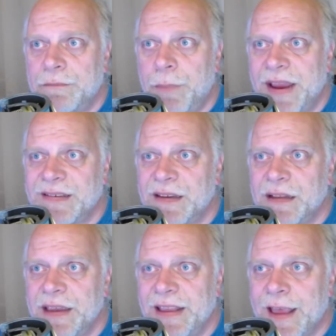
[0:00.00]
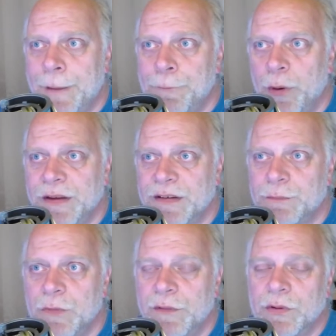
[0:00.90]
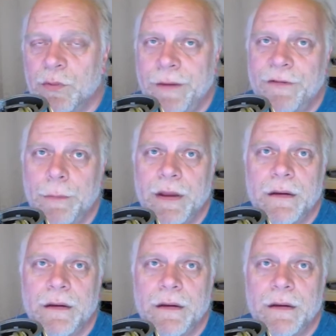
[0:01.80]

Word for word: basically at that point just moved away from it.